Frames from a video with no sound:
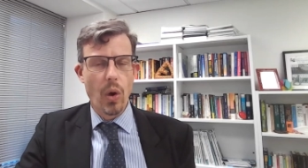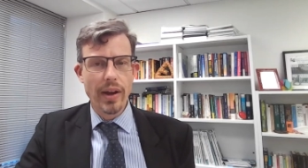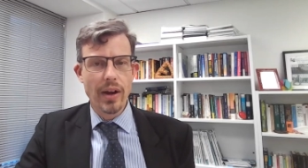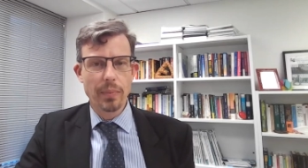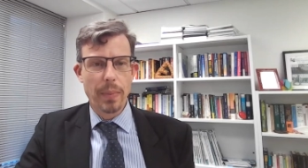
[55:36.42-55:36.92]

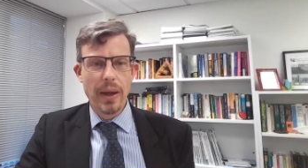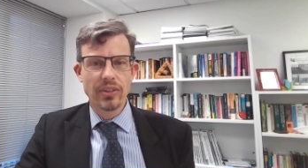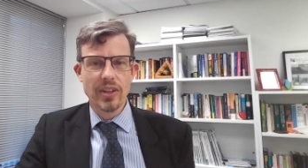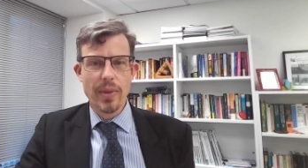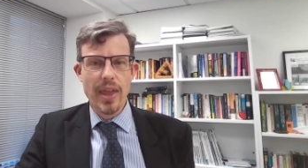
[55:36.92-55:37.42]
why not
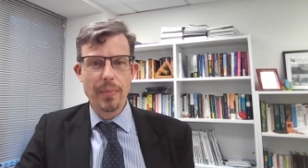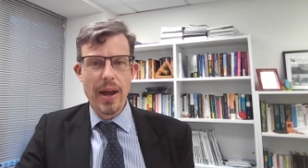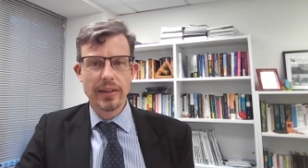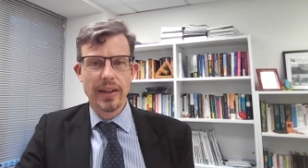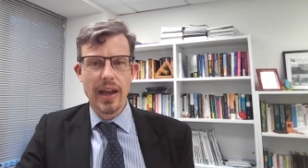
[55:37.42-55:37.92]
punt some of
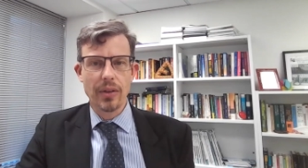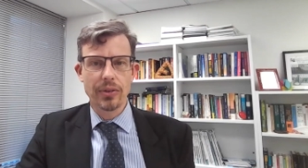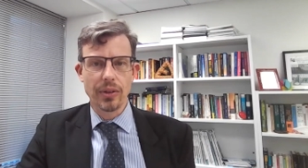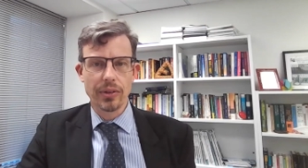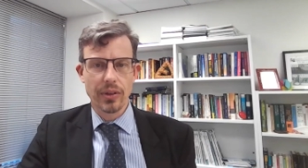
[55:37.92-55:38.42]
that back to
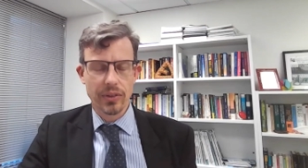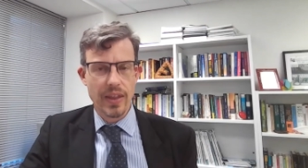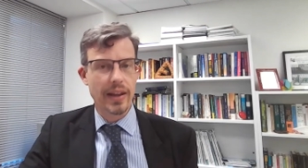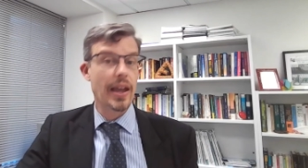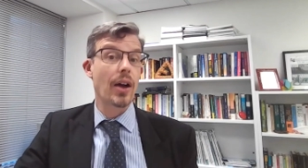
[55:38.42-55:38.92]
councils
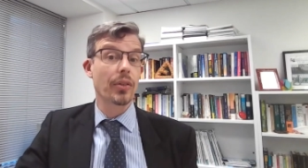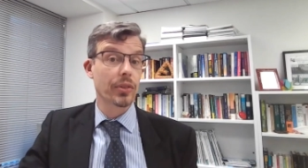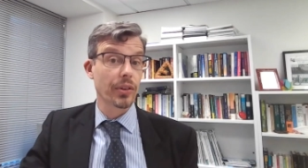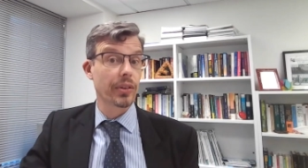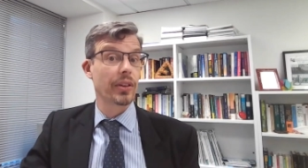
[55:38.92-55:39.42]
so that
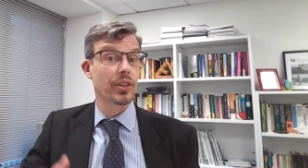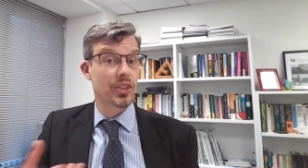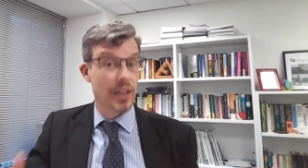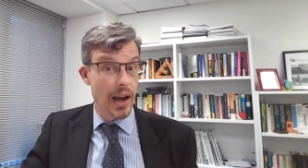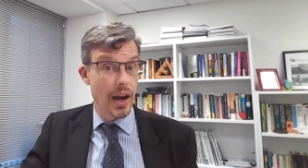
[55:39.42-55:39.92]
councils
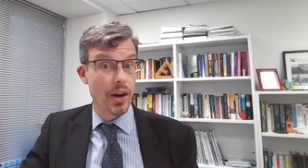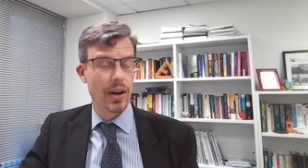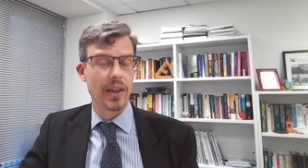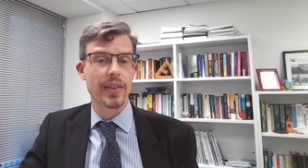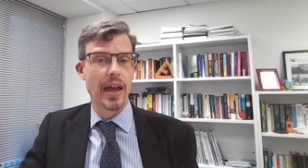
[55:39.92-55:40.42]

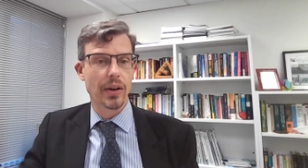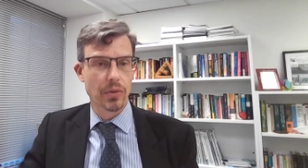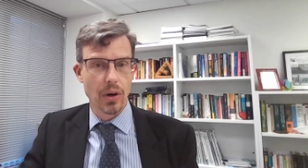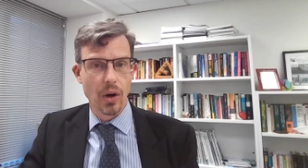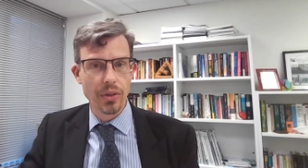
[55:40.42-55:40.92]
share in
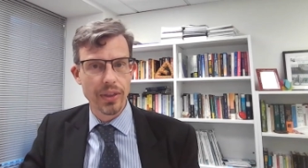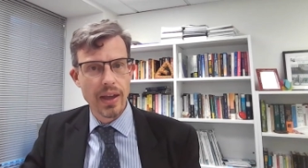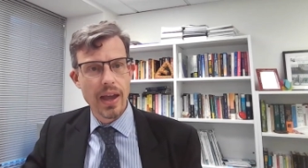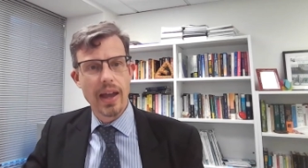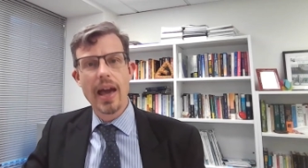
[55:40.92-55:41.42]
that
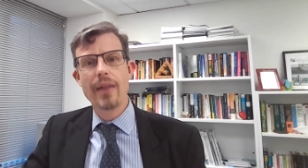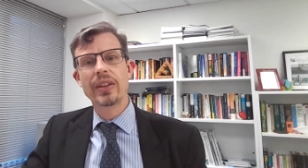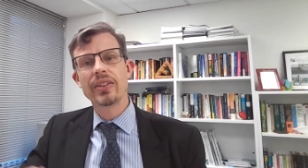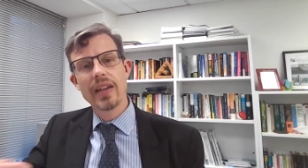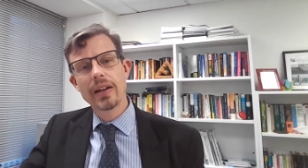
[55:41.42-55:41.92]
growth and
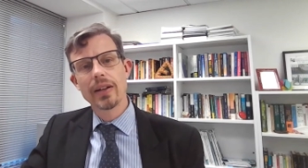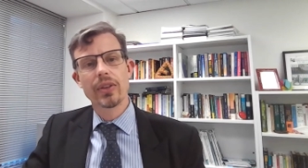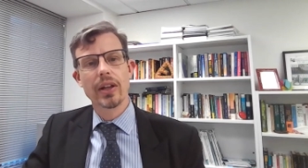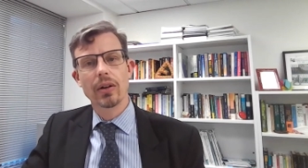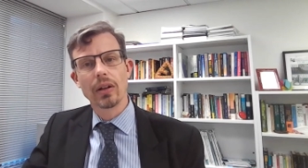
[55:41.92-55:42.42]
have
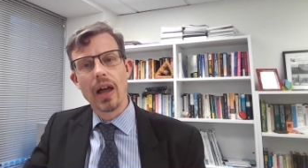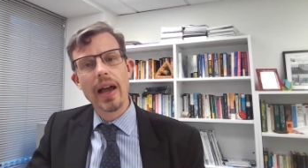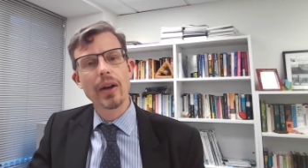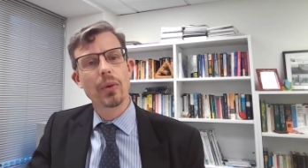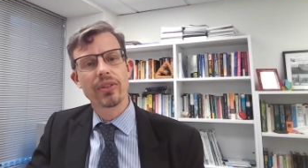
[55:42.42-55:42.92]
incentives that are
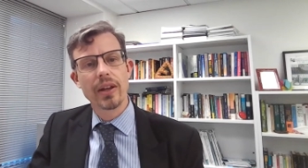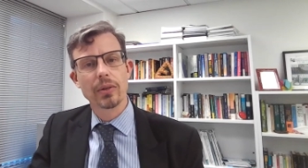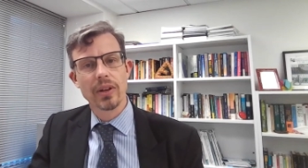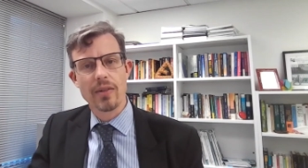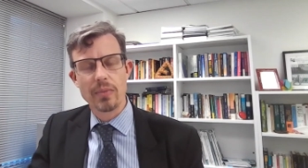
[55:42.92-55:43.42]
aligned with
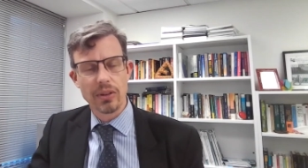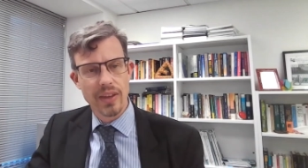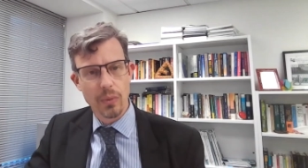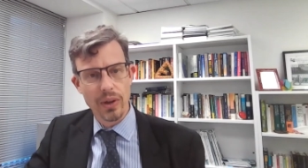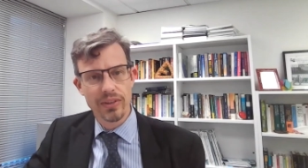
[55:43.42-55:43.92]
central government,
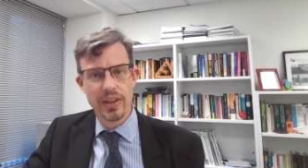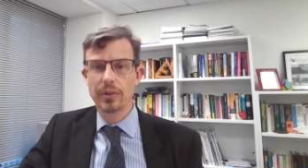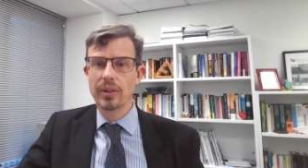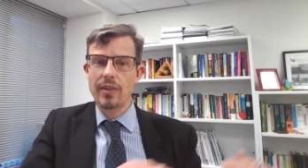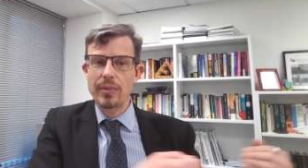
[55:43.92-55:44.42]
so that when
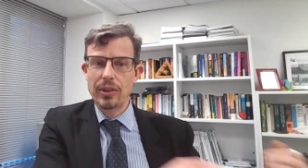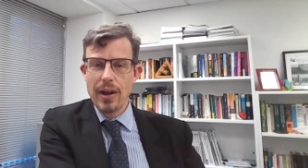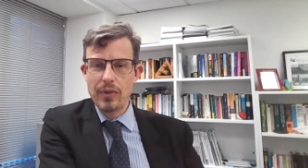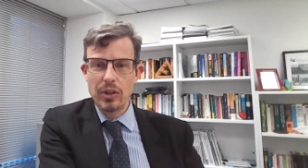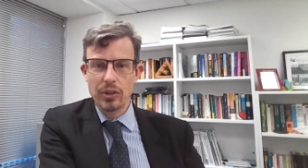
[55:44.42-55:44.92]
central government's
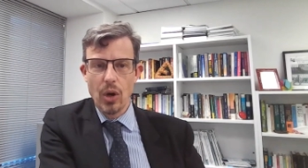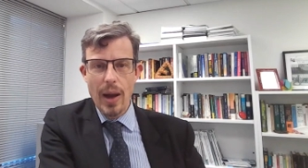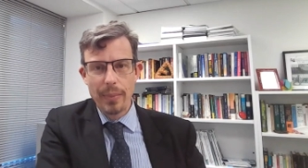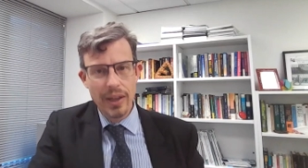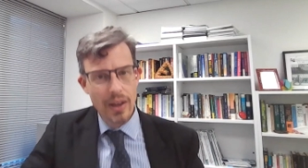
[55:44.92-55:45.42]
revenues
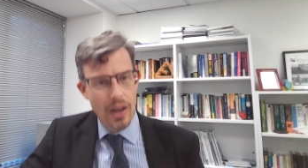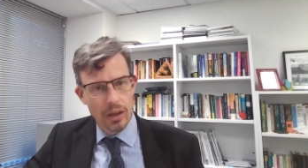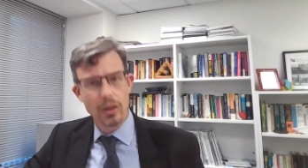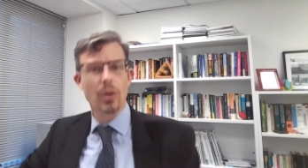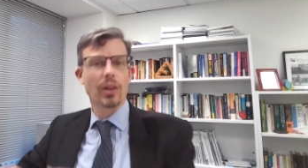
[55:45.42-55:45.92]
go up,
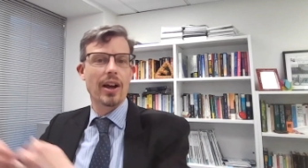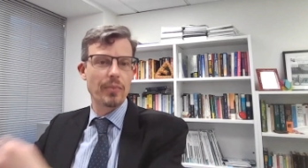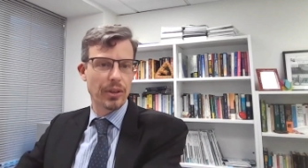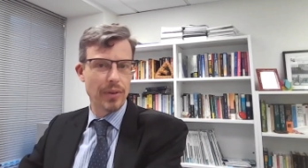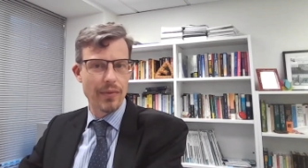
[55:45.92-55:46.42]
local
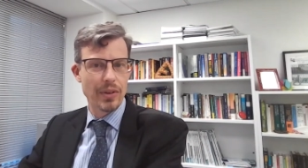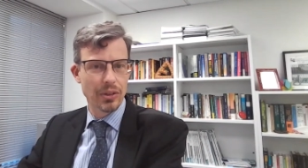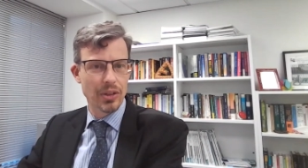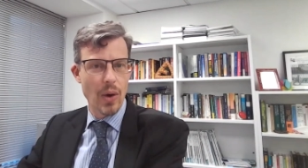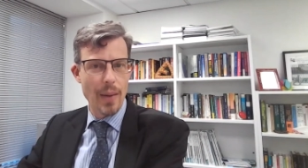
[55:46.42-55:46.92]
government's
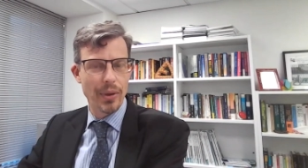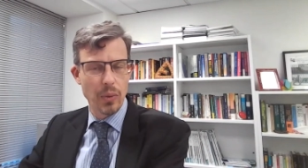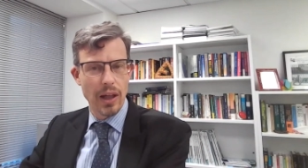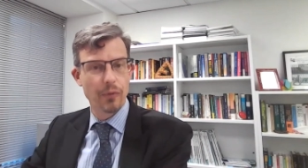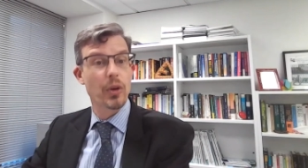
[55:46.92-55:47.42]
revenues go up
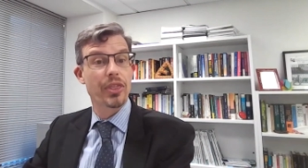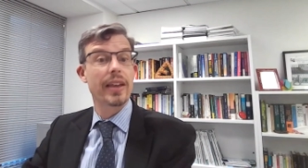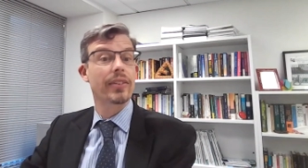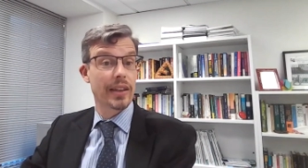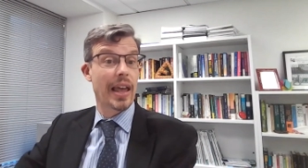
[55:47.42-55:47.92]
as well for
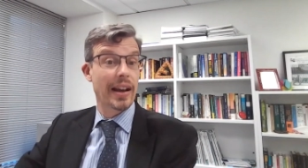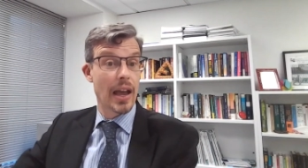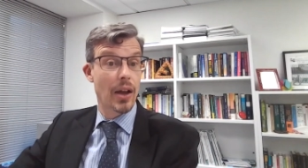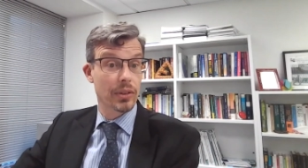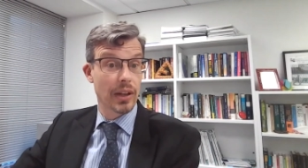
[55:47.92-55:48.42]
things that
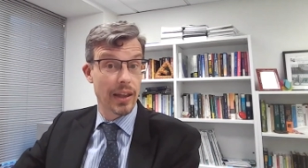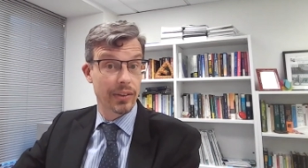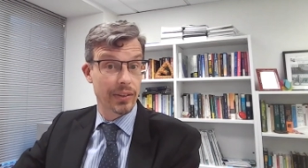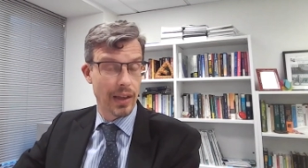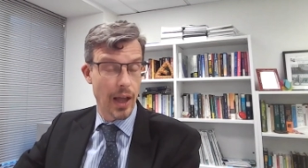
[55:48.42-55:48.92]
that council
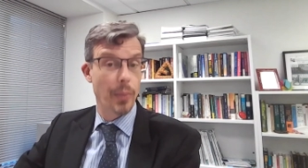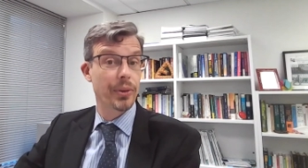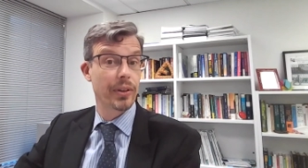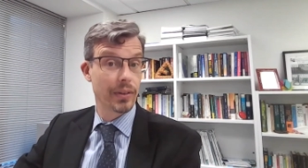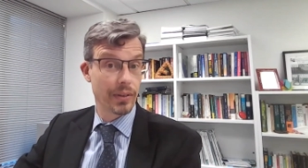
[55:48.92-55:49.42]
has
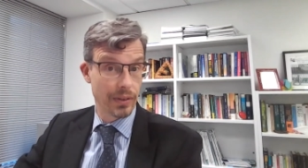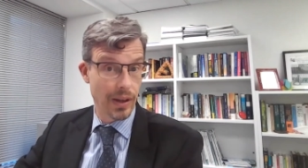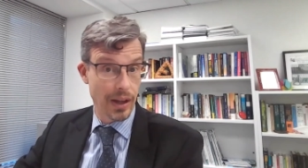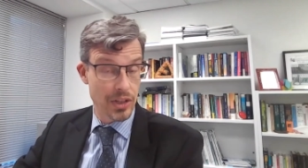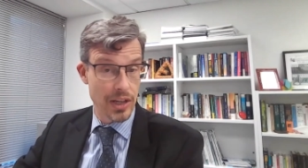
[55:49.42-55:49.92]
helped
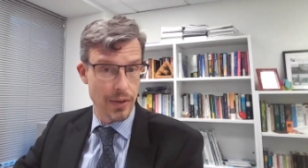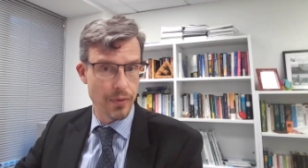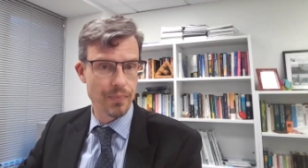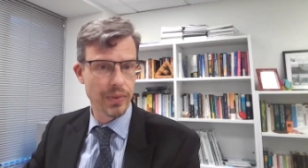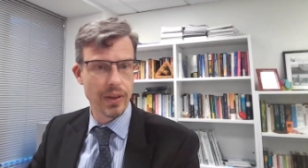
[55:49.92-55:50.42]

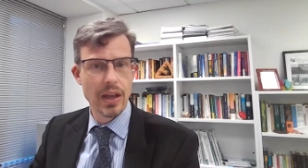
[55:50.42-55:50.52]
achieve.